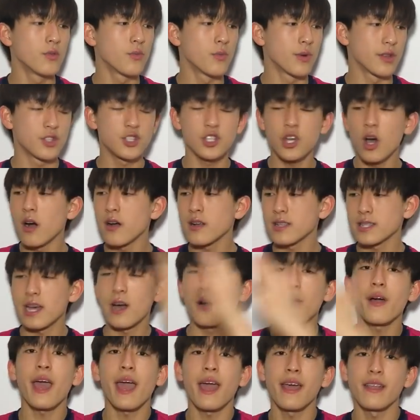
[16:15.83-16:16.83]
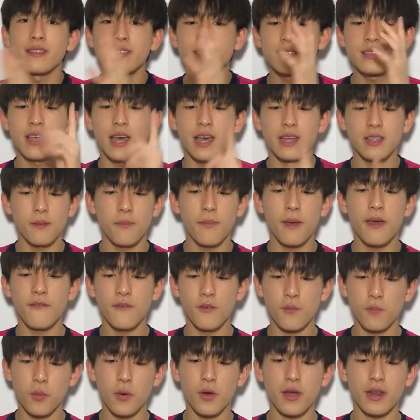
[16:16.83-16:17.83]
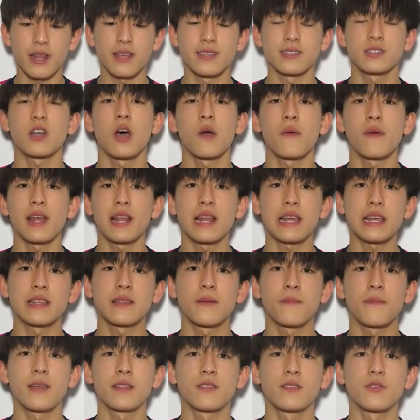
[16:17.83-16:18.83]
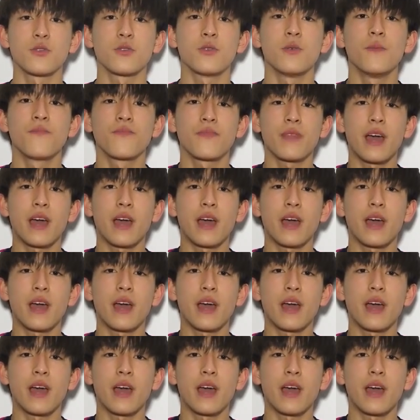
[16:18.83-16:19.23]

with chunked out ends and the pivot point is directly in the middle.